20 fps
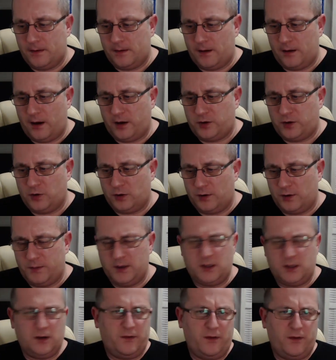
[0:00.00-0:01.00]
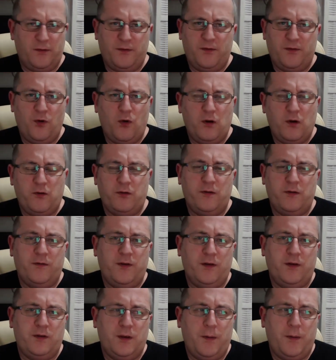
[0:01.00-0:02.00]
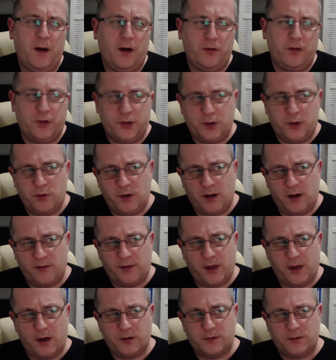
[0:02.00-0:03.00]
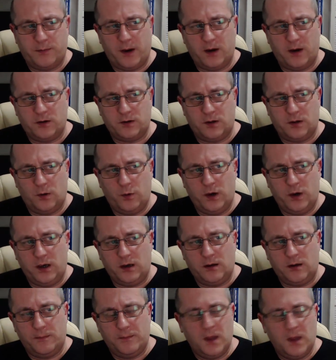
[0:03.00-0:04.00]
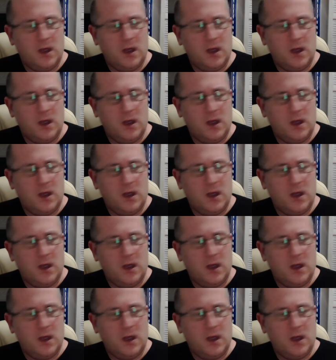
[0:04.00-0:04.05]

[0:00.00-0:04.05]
I took the business from £450 to £2,500 in a week.